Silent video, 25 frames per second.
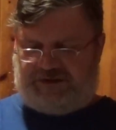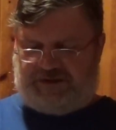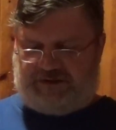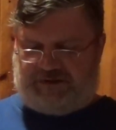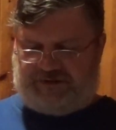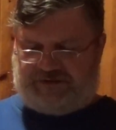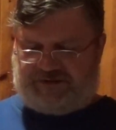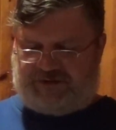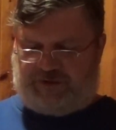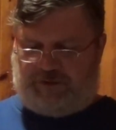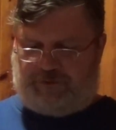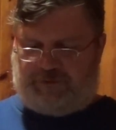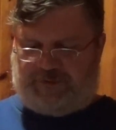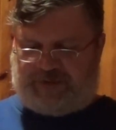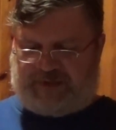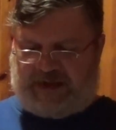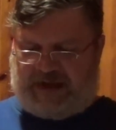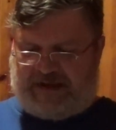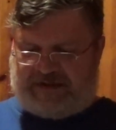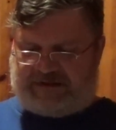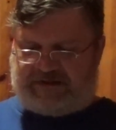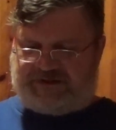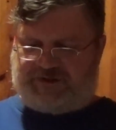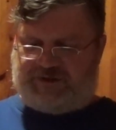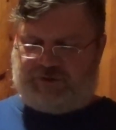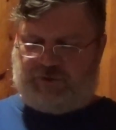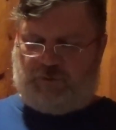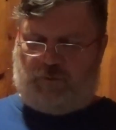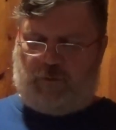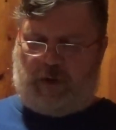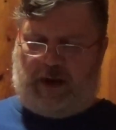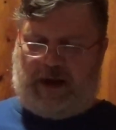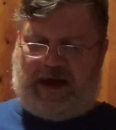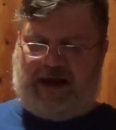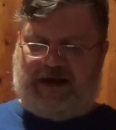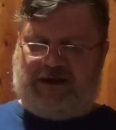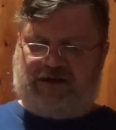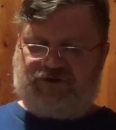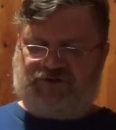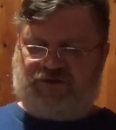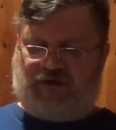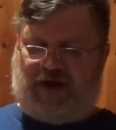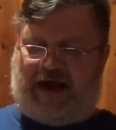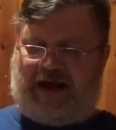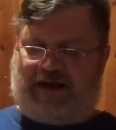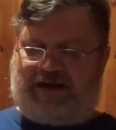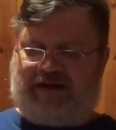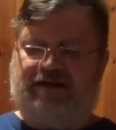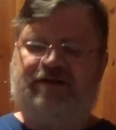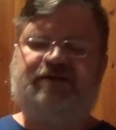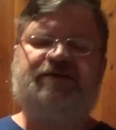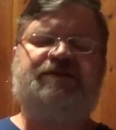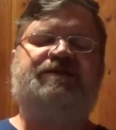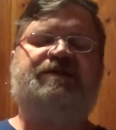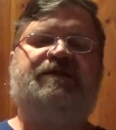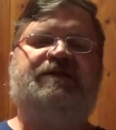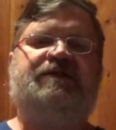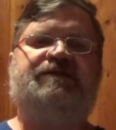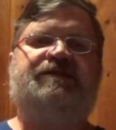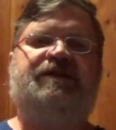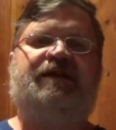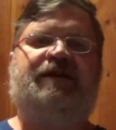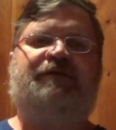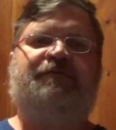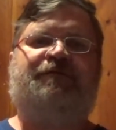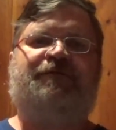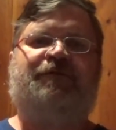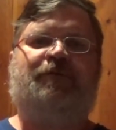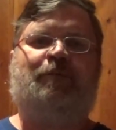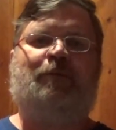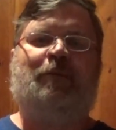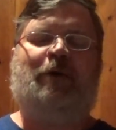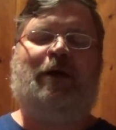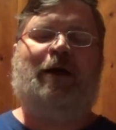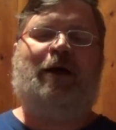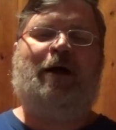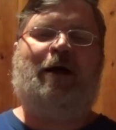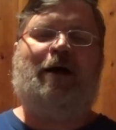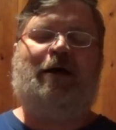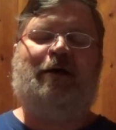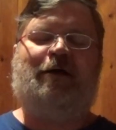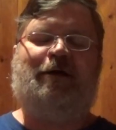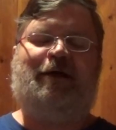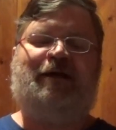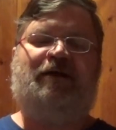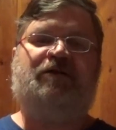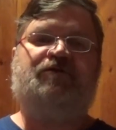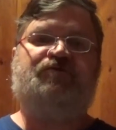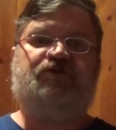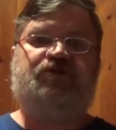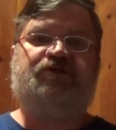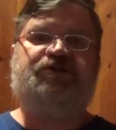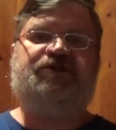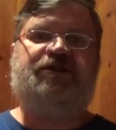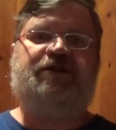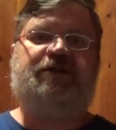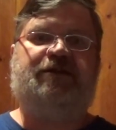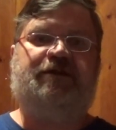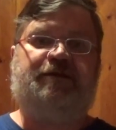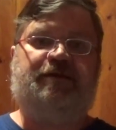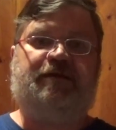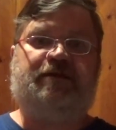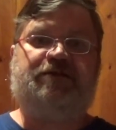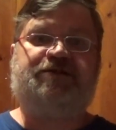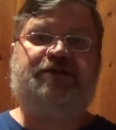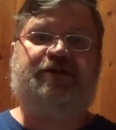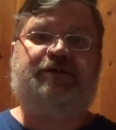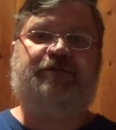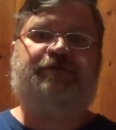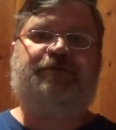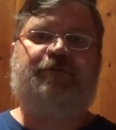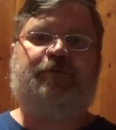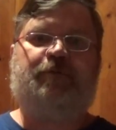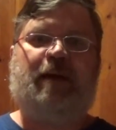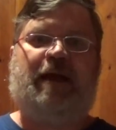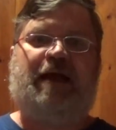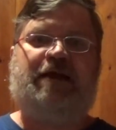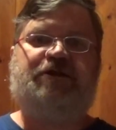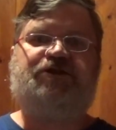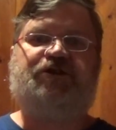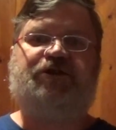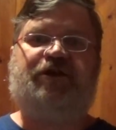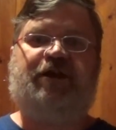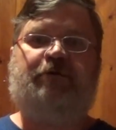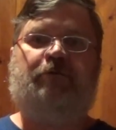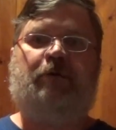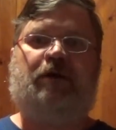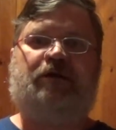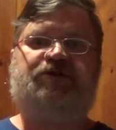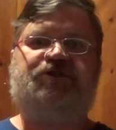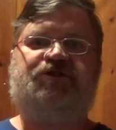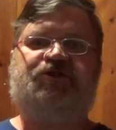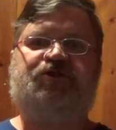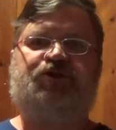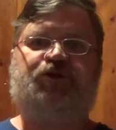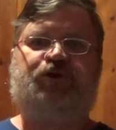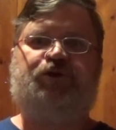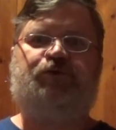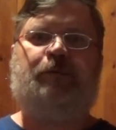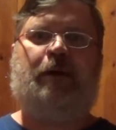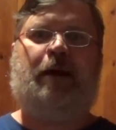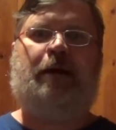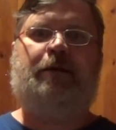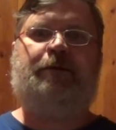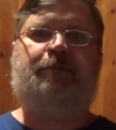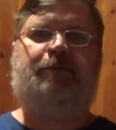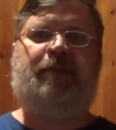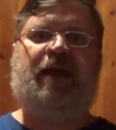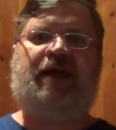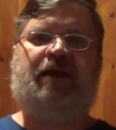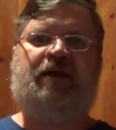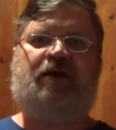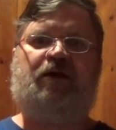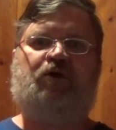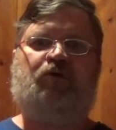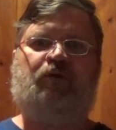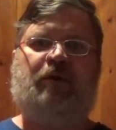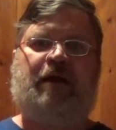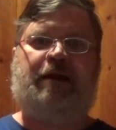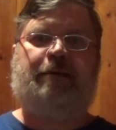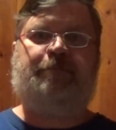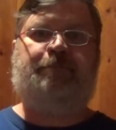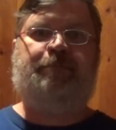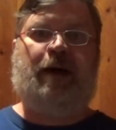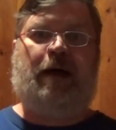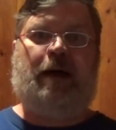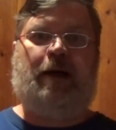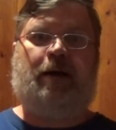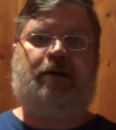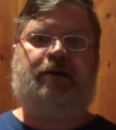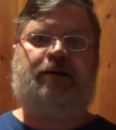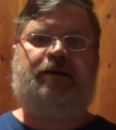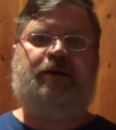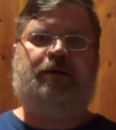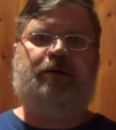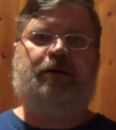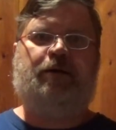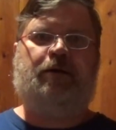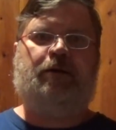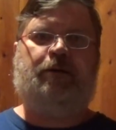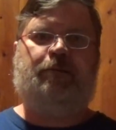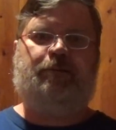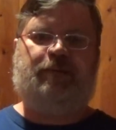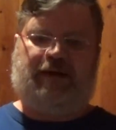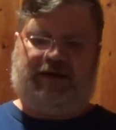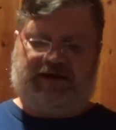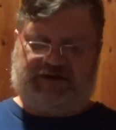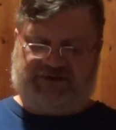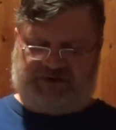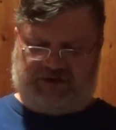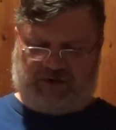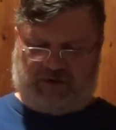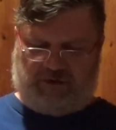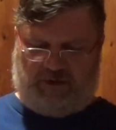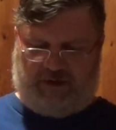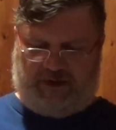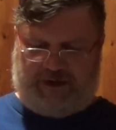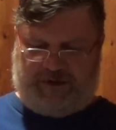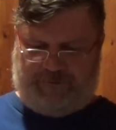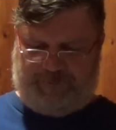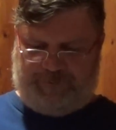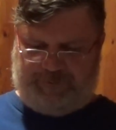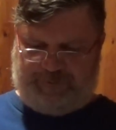So that's why Trachis is interested in this information. He wants to turn around and make a quick buck, basically.